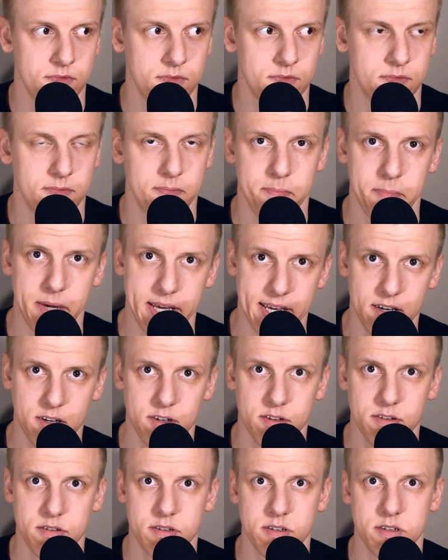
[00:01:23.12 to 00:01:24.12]

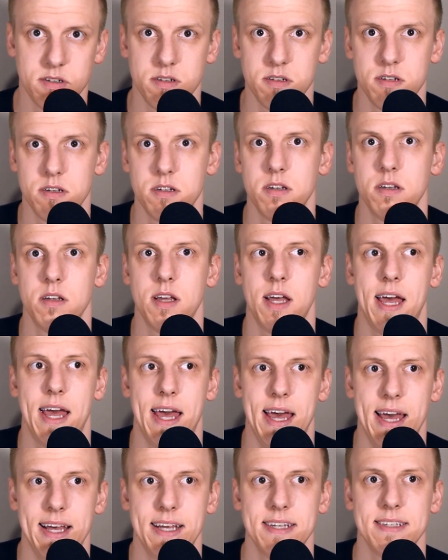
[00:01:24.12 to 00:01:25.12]
male
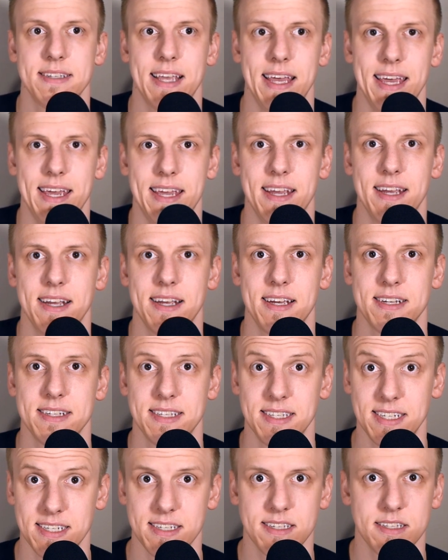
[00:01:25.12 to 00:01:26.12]
has a
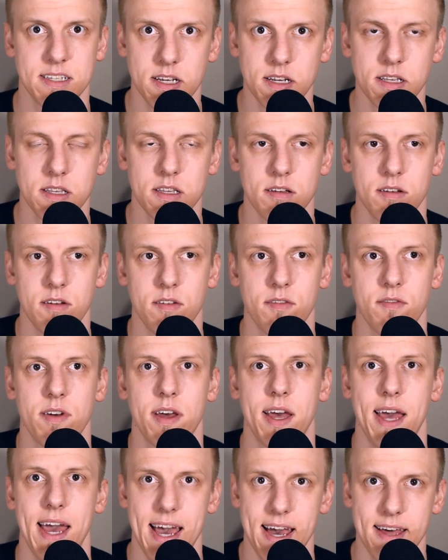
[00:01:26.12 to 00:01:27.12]
distinctive
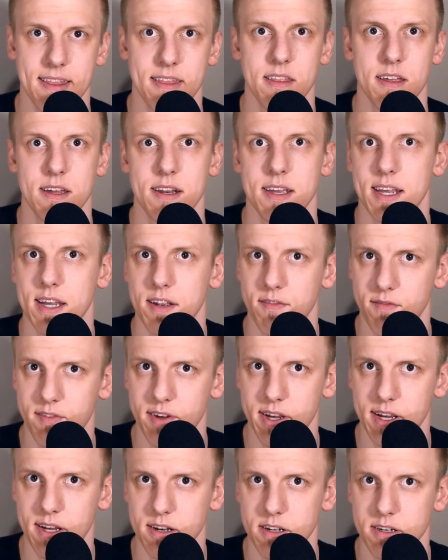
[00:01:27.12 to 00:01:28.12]
athletic
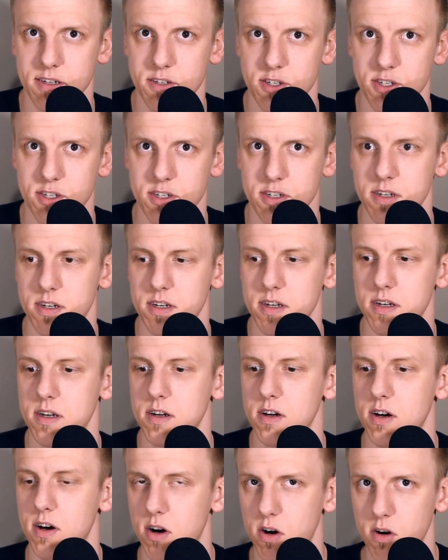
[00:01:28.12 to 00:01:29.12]
advantage
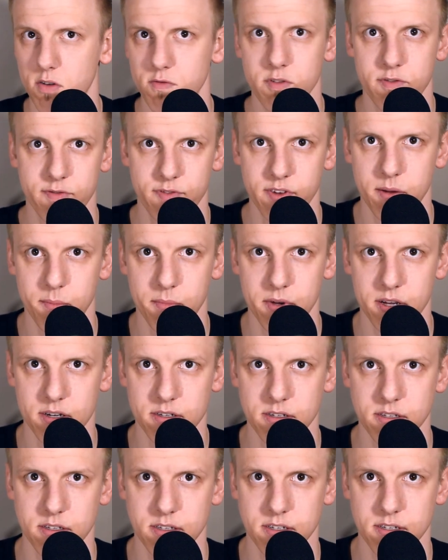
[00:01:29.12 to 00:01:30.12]
over
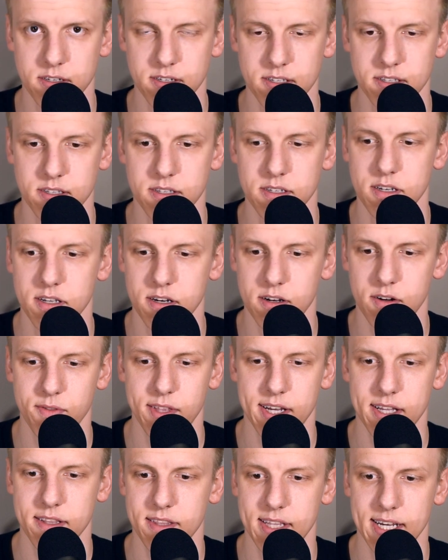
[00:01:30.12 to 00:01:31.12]
females.
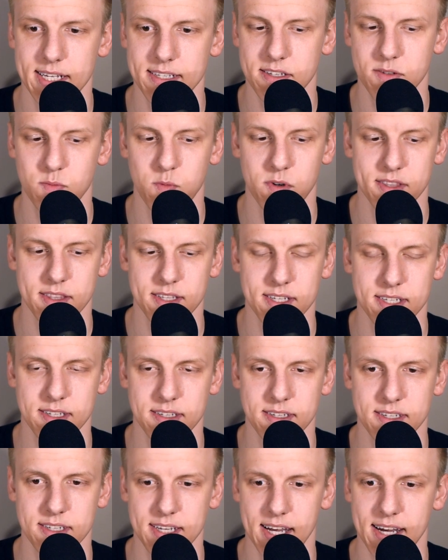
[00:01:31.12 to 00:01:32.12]
That's what the
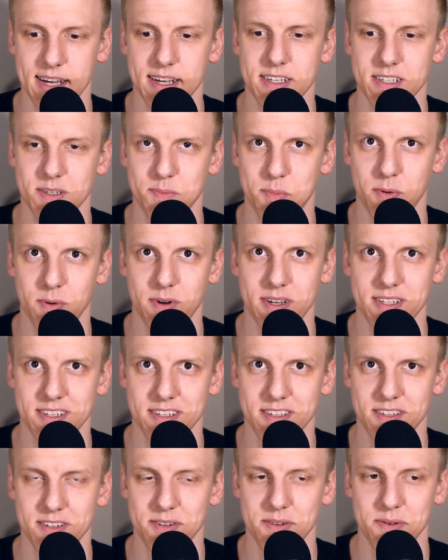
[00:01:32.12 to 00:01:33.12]
science points
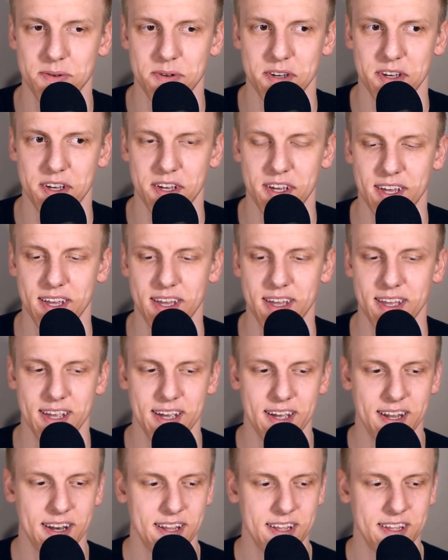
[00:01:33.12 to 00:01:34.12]
to.
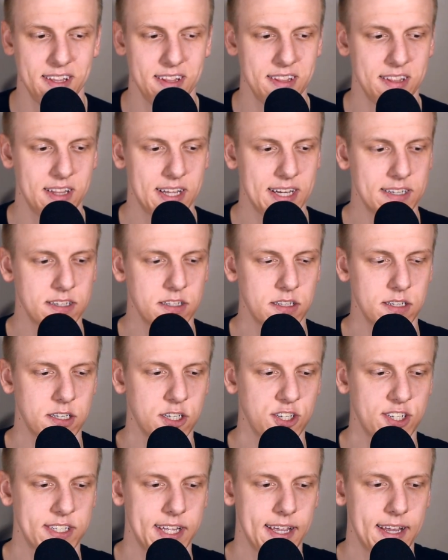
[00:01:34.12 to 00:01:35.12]
And let's
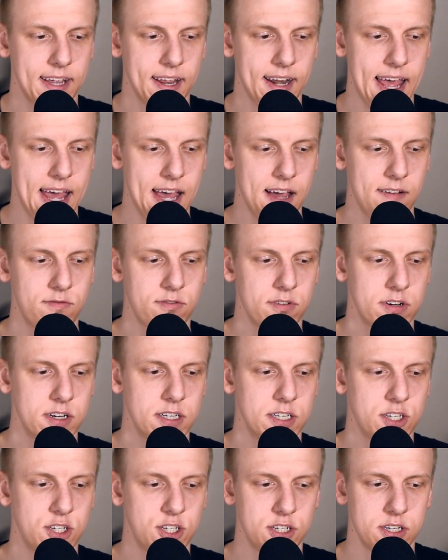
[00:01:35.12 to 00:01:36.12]
just take an
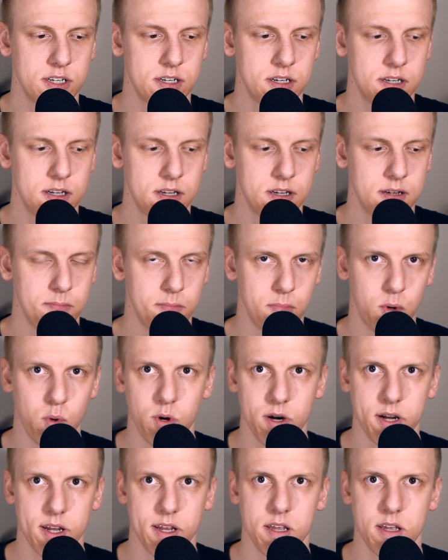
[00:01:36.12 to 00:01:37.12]
average
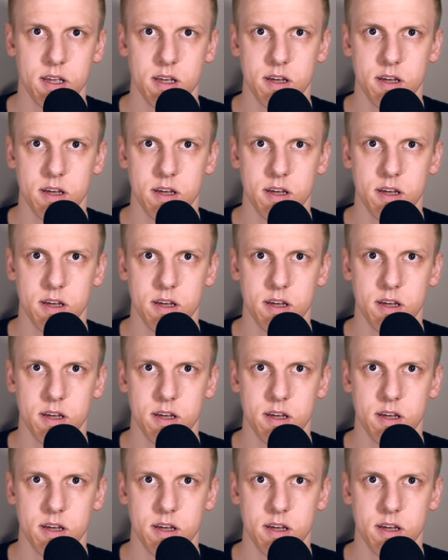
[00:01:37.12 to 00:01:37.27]
boy